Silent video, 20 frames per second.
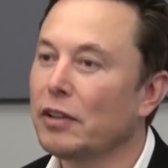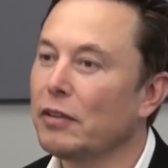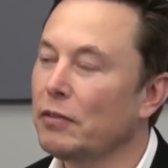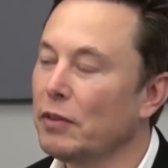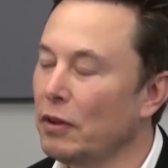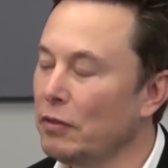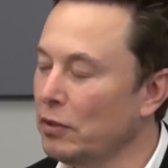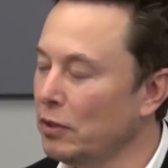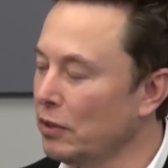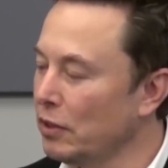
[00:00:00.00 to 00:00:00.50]

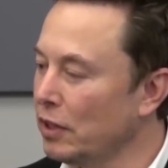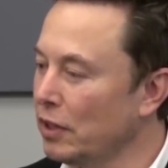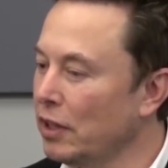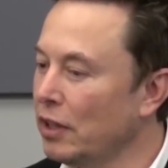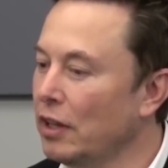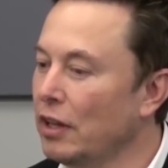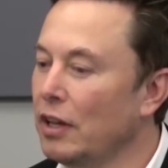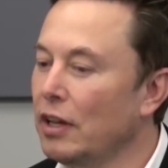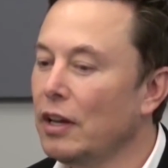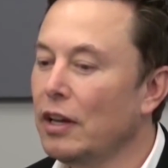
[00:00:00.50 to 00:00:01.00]

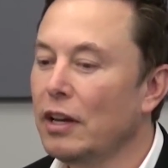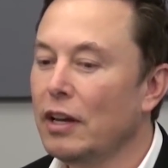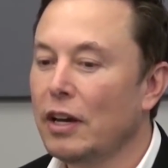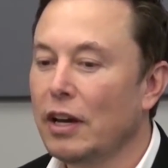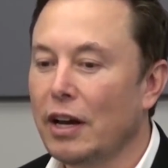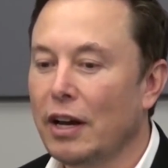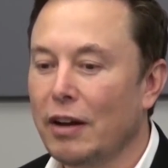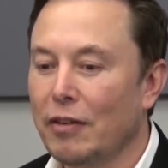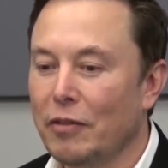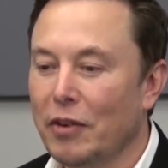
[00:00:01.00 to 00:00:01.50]
Absolutely.
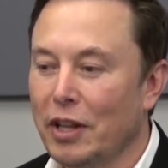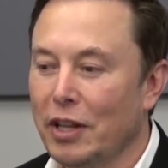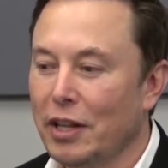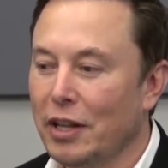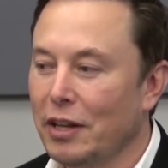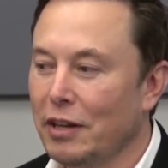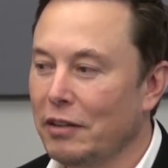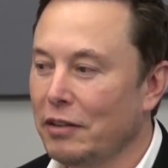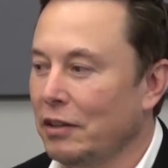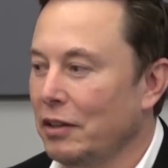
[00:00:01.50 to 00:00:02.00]
Um, and
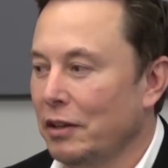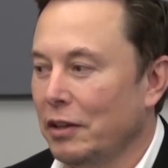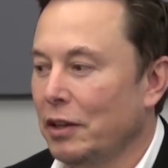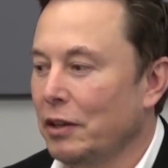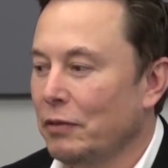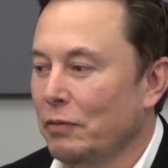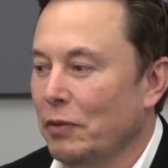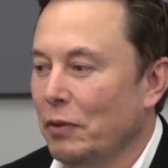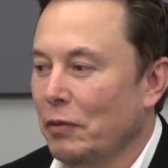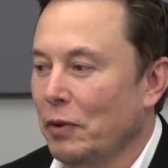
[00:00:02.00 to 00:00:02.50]
then you,
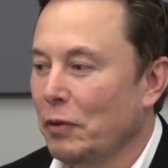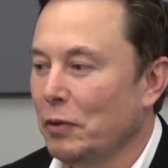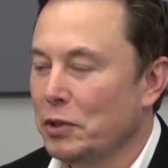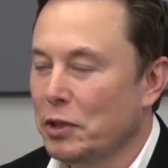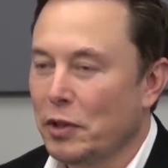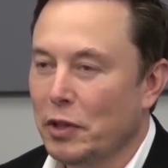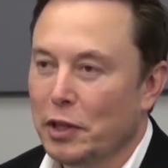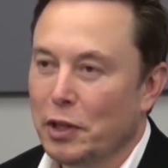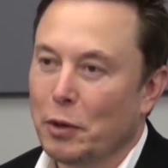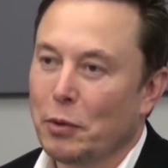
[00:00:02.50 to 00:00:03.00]
you, people
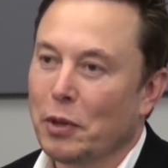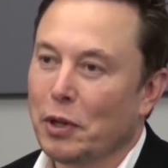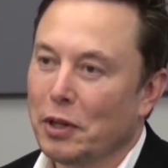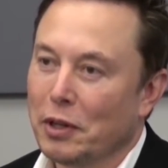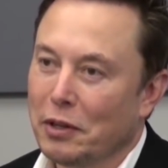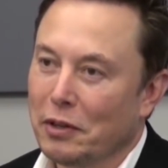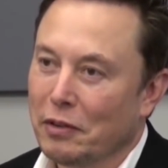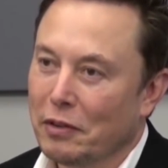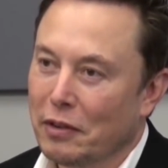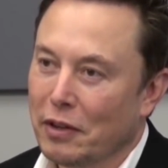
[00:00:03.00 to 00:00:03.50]
generally don't want
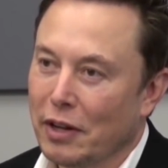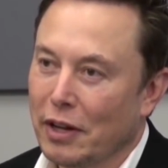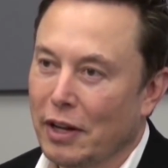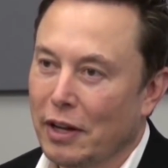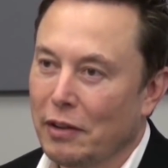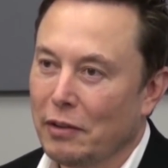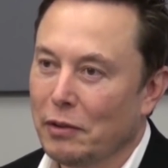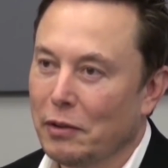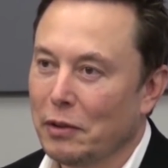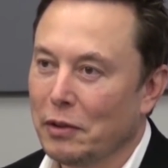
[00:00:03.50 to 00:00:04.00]
to
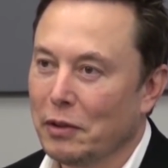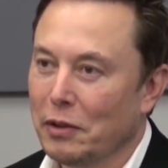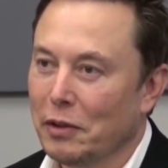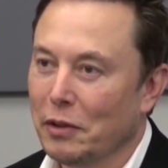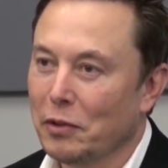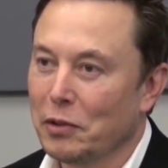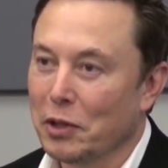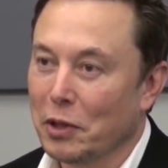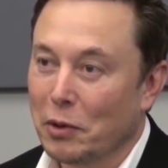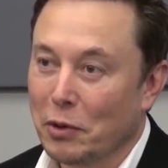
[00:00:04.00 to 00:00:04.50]
uh,
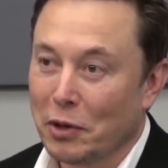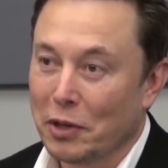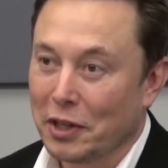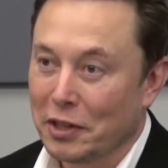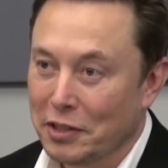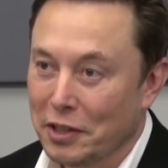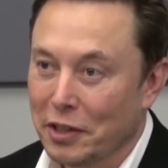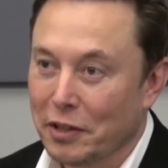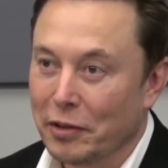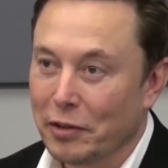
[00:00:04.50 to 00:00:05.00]
lose the
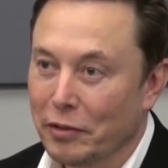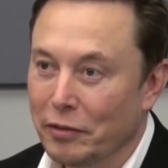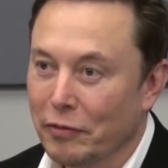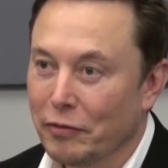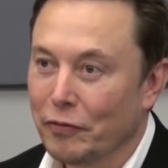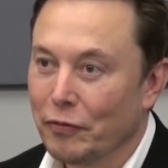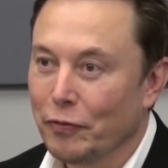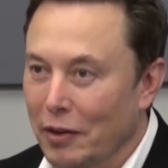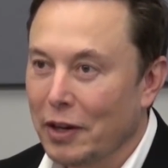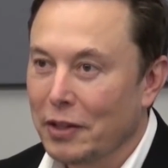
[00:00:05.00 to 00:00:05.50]
cortex either,
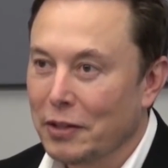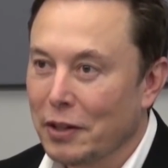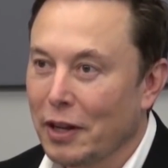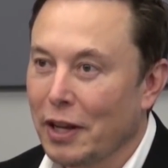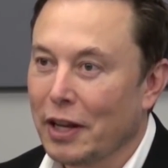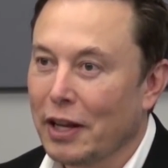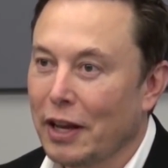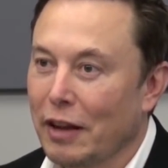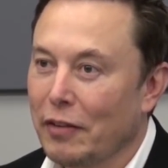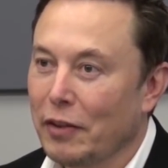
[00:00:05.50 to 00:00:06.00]
right? So they
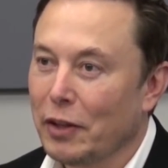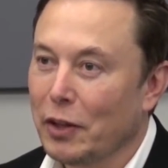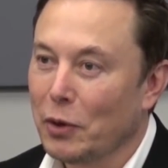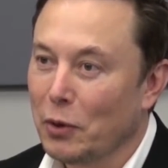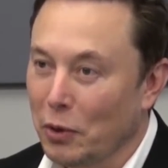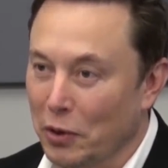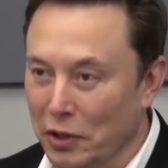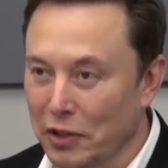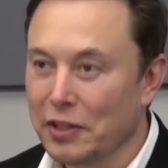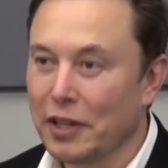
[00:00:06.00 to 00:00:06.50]
like having the
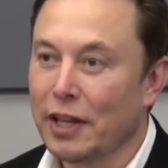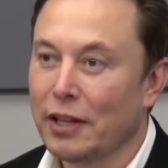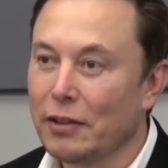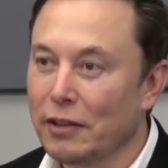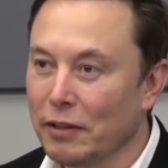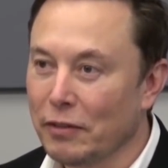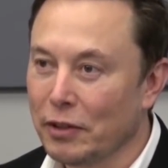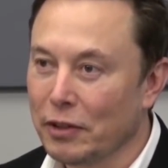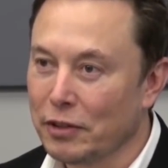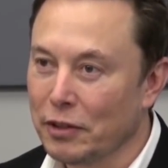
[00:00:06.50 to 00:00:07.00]
cortex and the
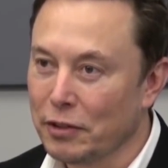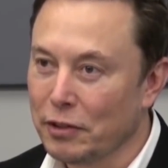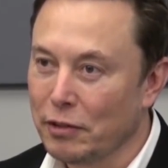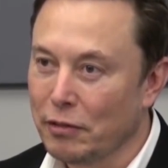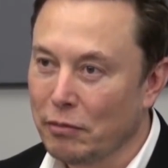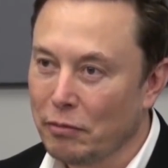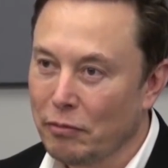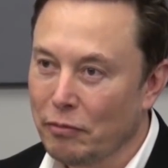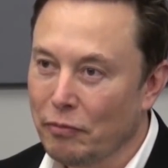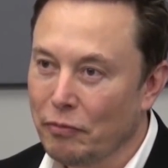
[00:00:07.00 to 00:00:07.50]
limbic
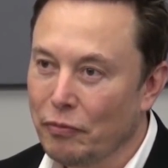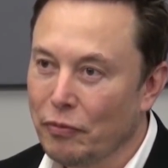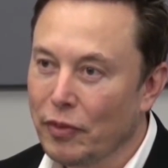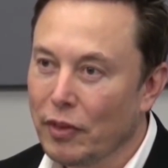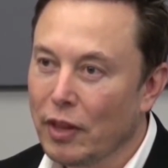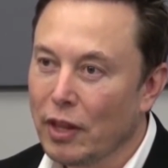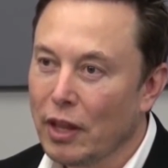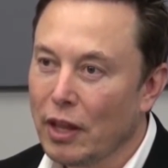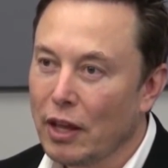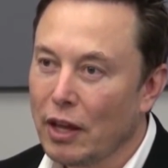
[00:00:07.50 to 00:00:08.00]
system.
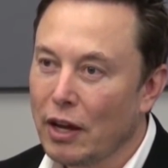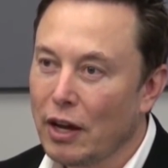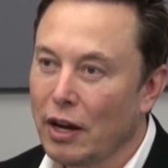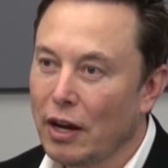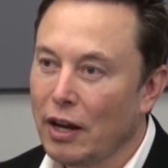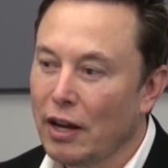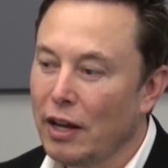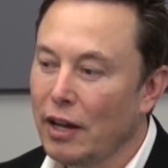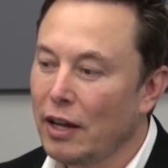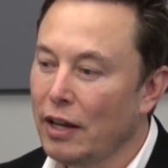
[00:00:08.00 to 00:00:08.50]
Yeah.
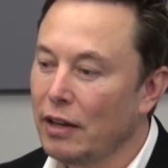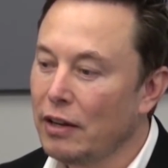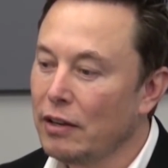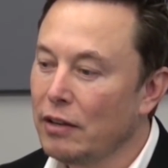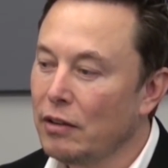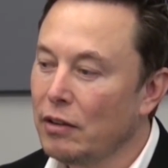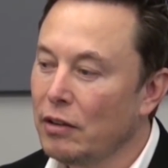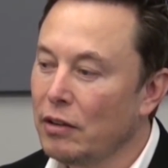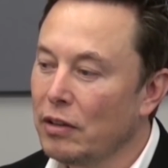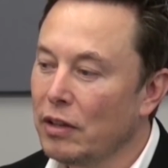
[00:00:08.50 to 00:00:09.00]
Uh,
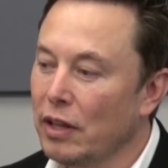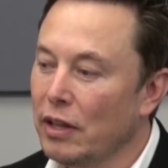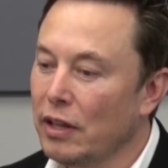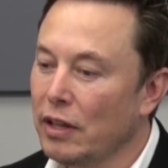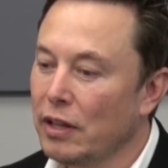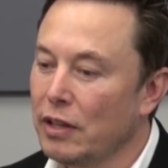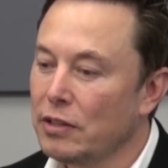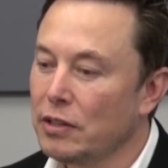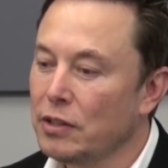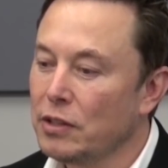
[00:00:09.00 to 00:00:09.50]
and and
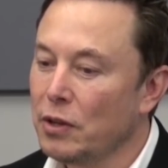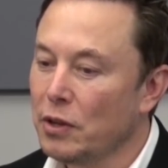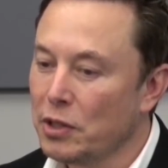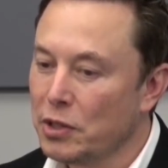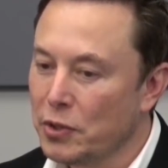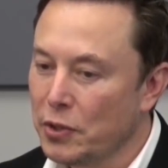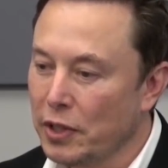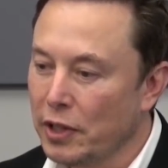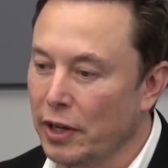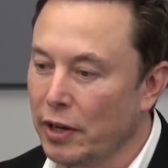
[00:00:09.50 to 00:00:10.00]
then there's a
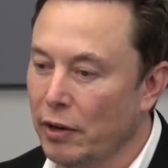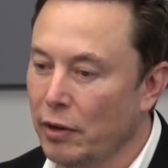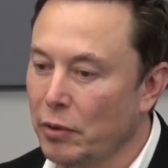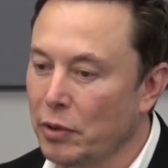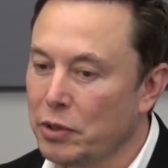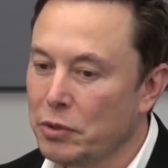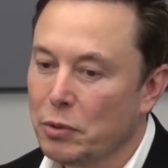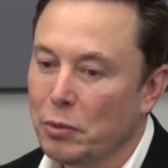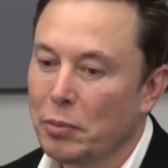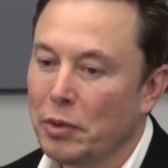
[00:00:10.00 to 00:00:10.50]
tertiary layer
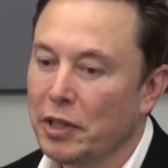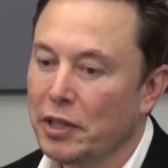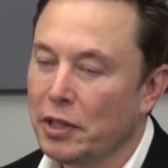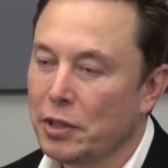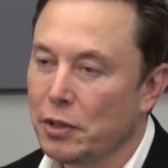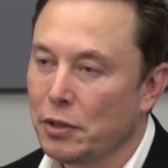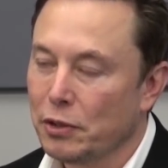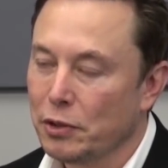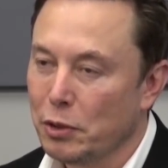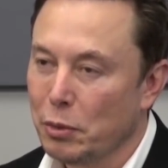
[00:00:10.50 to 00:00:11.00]
which will be
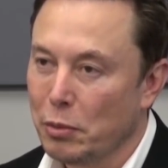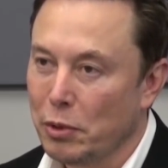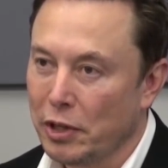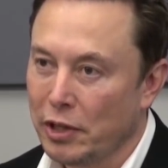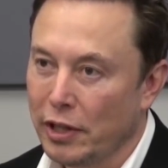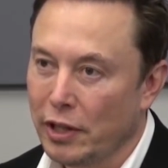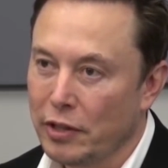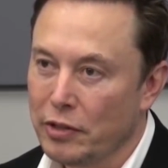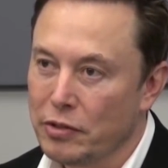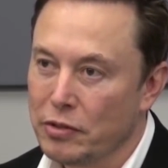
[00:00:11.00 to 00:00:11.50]
digital
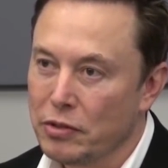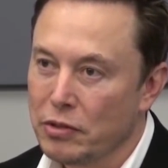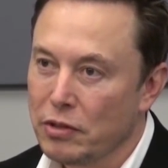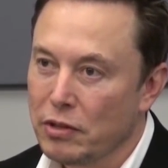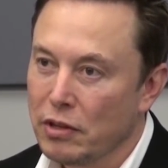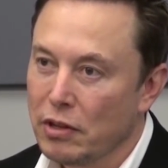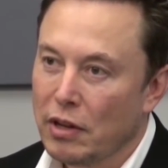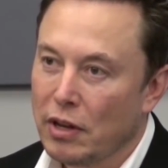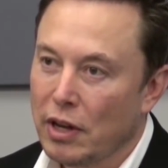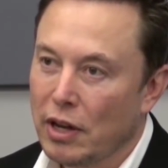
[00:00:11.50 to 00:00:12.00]
superintelligence.
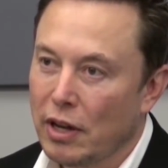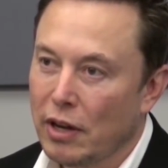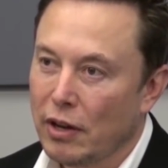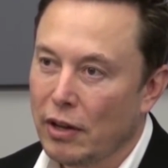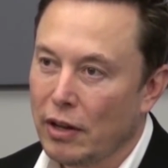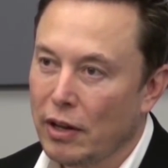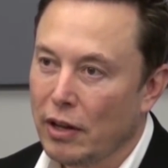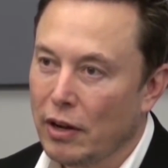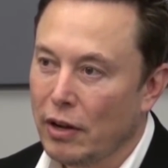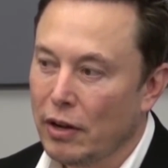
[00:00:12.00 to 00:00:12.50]
And
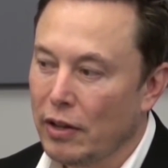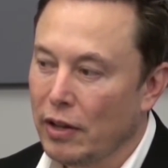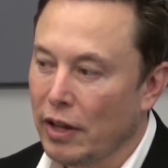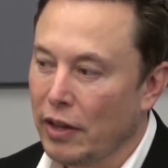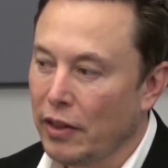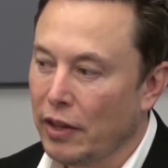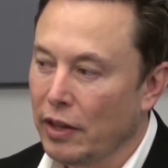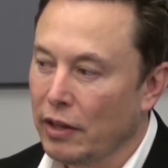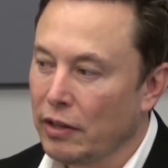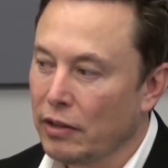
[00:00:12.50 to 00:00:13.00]
I, uh,
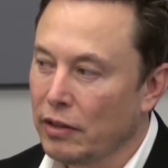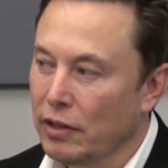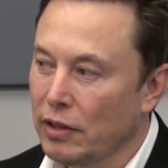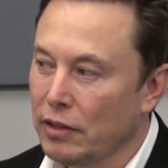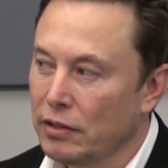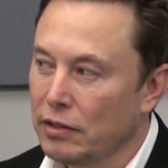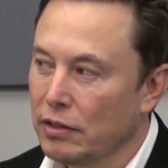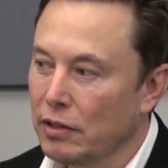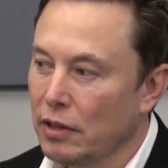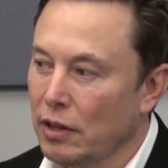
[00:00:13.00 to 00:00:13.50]
I think
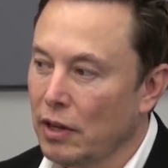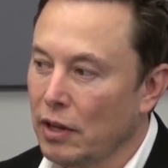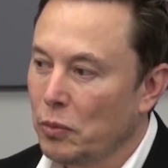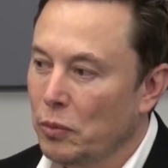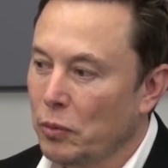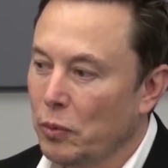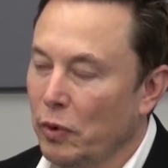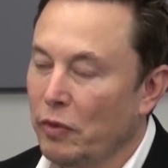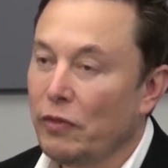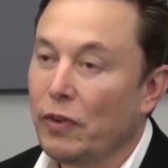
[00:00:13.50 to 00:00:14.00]
there's
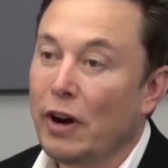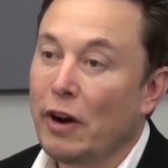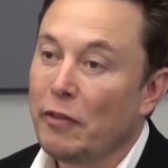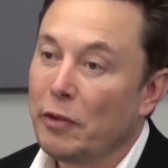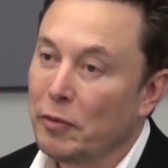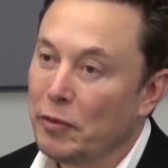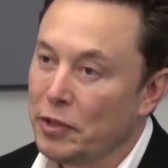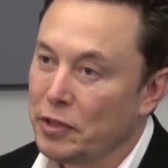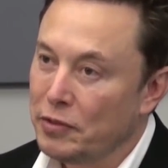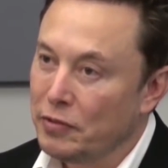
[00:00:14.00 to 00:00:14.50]
room for
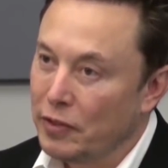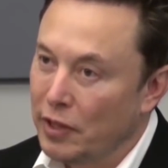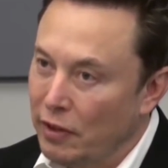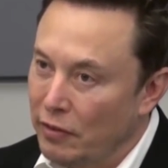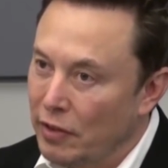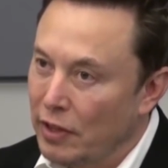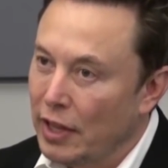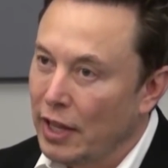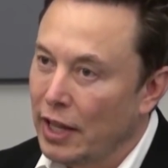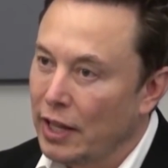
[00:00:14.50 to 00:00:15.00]
optimism
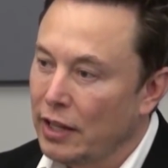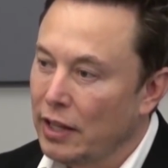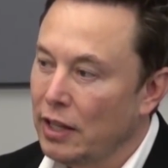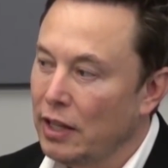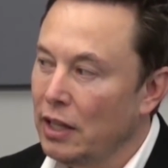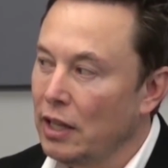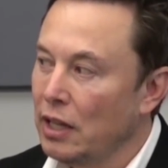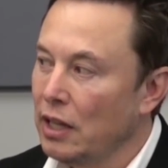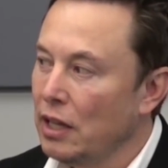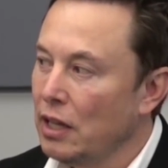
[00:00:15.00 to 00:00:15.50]
given that
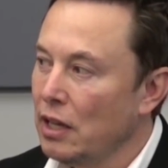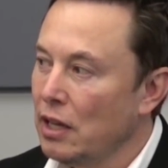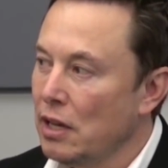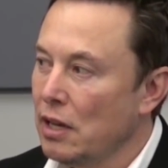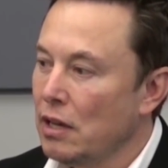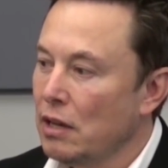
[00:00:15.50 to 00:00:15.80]
the